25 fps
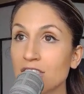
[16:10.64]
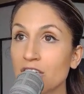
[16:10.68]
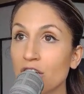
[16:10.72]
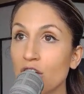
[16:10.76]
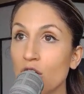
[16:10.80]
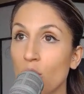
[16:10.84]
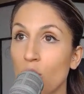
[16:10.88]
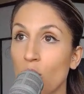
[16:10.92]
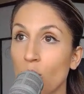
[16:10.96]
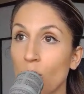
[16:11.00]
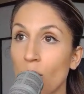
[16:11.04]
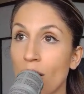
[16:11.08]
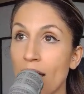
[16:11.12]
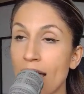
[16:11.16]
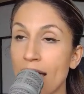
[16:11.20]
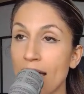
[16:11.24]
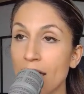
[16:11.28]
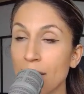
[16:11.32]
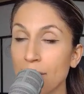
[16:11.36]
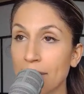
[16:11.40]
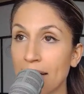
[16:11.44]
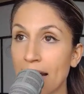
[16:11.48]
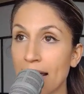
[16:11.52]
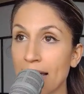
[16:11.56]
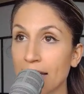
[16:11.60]
go away,
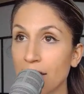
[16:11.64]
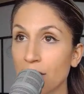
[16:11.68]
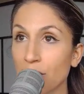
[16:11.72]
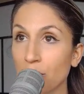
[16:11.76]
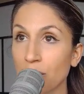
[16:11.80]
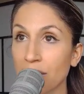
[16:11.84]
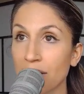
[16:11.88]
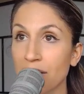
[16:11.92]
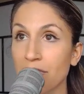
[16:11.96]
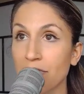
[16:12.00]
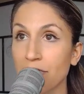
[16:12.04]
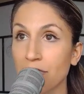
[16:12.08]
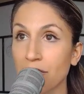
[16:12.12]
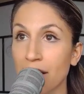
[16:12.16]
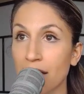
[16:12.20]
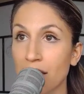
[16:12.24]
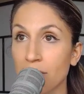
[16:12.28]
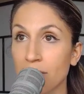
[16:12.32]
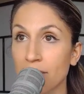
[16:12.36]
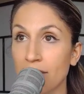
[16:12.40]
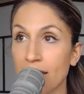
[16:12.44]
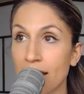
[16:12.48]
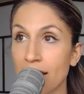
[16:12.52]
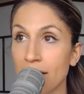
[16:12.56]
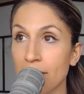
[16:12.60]
but I can
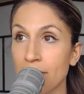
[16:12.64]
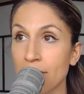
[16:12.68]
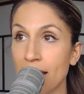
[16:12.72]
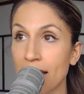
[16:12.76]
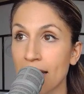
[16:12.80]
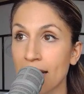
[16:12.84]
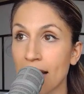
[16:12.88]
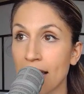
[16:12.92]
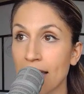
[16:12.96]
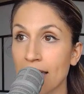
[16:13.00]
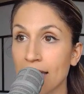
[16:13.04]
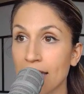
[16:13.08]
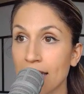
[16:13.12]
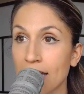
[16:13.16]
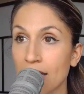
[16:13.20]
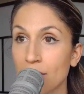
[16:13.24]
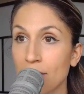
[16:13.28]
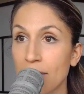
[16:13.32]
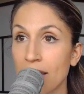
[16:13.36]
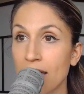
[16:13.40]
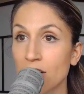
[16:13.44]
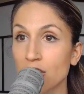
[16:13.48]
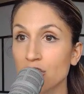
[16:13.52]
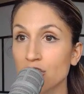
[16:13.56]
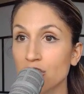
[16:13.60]
reframe them and I can
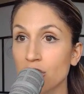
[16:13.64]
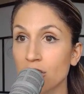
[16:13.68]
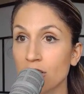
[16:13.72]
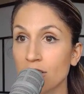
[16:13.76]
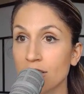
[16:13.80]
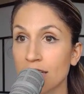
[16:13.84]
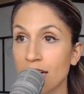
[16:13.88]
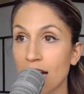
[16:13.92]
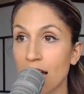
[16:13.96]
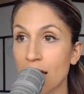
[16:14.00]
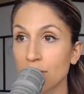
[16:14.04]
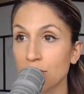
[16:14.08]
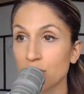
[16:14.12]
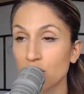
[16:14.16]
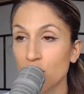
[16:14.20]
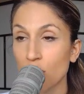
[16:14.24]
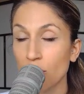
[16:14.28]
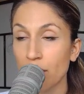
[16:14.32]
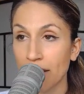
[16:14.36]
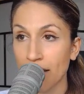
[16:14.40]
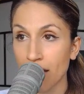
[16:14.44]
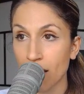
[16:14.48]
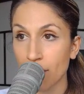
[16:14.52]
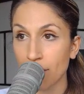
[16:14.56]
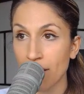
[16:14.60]
make sure that I'm
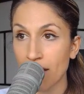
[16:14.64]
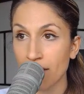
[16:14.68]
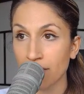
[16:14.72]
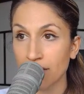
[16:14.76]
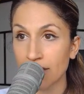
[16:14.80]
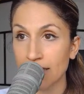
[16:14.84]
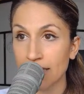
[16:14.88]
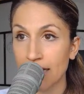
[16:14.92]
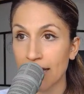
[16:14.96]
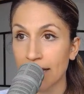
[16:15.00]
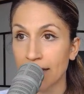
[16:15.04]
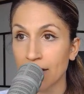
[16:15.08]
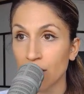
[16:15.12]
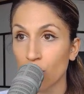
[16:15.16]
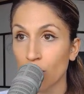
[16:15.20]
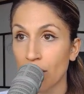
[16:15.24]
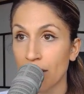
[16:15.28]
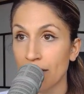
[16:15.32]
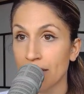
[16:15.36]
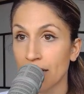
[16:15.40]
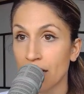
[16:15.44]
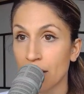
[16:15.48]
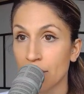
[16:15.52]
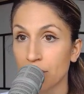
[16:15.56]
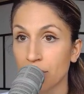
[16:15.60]
showing up every day in a way
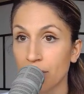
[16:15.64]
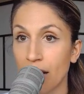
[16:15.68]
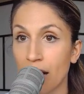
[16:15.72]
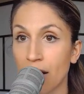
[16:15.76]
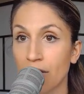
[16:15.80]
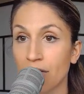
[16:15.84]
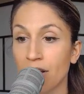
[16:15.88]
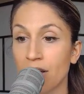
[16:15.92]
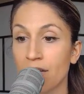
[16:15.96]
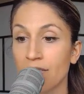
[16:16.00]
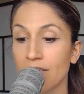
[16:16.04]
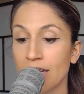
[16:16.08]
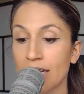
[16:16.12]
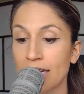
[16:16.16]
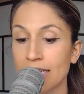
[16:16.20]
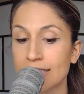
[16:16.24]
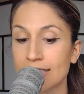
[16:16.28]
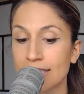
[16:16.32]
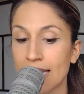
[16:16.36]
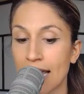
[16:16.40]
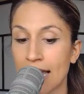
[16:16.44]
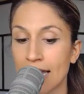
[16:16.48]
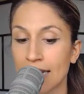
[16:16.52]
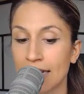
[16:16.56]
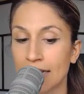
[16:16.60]
that I'm proud of and
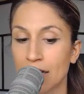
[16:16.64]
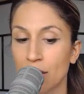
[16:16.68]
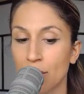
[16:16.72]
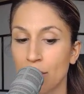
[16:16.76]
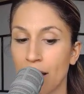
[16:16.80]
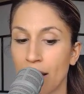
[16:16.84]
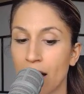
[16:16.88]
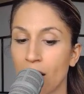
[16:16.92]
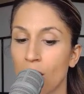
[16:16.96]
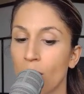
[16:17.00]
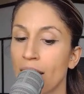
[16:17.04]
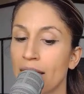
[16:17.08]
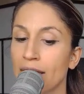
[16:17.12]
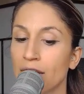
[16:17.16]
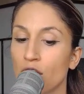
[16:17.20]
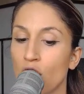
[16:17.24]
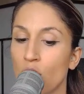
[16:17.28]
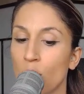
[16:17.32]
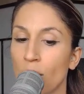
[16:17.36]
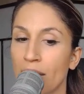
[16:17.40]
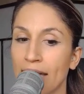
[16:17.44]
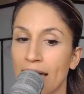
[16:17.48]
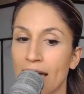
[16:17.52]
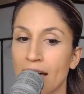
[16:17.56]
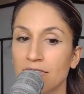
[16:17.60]
excited about and
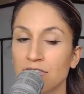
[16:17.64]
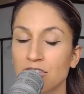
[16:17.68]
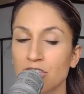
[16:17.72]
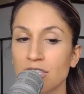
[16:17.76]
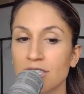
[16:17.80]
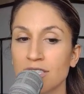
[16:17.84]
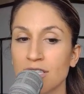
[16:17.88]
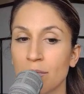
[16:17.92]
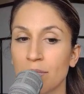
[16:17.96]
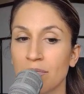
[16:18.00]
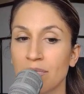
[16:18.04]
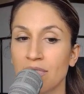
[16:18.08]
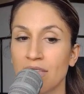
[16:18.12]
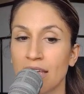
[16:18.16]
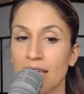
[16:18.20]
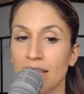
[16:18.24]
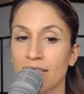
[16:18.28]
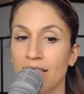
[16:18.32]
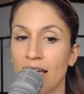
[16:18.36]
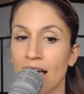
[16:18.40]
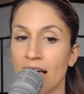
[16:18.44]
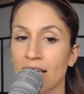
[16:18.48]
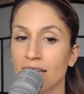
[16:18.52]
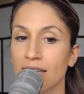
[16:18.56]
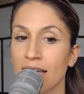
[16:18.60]
going after something
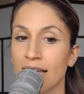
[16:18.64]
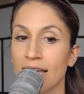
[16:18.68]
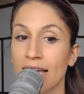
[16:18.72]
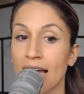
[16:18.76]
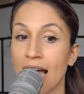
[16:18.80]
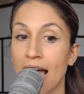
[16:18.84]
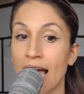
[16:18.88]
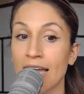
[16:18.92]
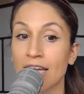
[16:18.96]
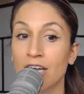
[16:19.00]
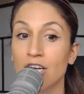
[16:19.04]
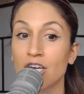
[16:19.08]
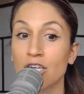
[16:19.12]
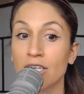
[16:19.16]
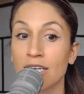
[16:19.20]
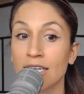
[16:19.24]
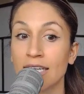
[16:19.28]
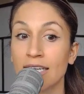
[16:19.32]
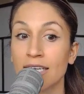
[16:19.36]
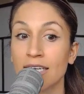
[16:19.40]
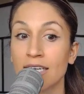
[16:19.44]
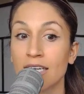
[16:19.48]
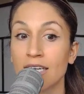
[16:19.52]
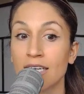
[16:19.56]
that like I couldn't